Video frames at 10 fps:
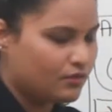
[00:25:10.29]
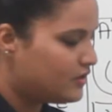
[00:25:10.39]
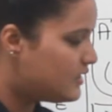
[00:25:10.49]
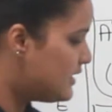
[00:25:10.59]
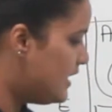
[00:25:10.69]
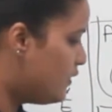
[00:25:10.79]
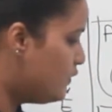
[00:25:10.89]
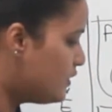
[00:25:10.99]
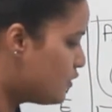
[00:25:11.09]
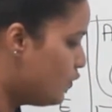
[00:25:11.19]
which is
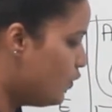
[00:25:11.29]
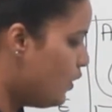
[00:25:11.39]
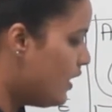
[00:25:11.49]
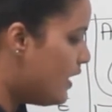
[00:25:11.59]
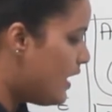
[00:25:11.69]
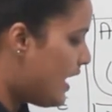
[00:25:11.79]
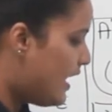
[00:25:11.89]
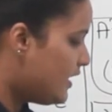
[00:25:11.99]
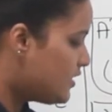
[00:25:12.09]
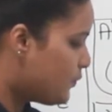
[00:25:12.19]
equals to
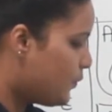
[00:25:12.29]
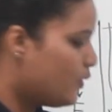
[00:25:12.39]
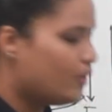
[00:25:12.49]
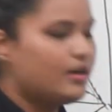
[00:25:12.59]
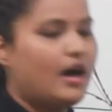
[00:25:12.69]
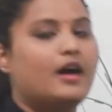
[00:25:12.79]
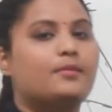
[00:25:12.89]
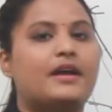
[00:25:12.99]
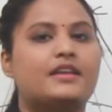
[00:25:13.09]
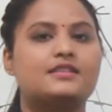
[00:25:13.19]
RH upon r
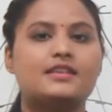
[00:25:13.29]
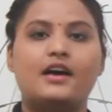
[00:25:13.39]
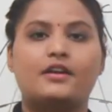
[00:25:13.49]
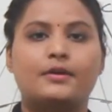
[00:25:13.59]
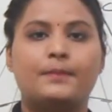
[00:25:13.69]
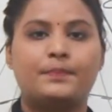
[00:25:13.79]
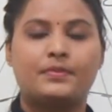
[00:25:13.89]
minus r.